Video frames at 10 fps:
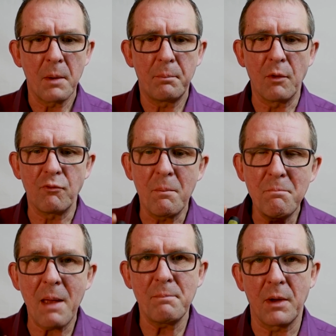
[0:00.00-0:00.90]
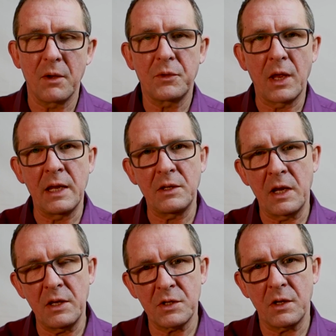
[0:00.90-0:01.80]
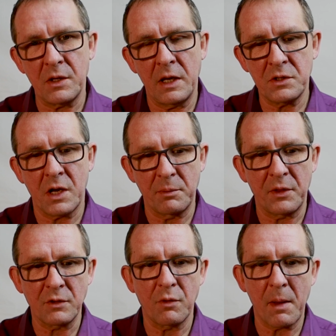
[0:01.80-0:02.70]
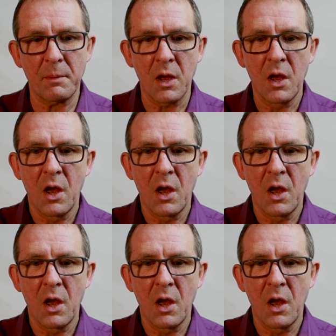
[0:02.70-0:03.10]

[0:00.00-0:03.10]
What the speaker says: But remember, here's a couple of things. Remember,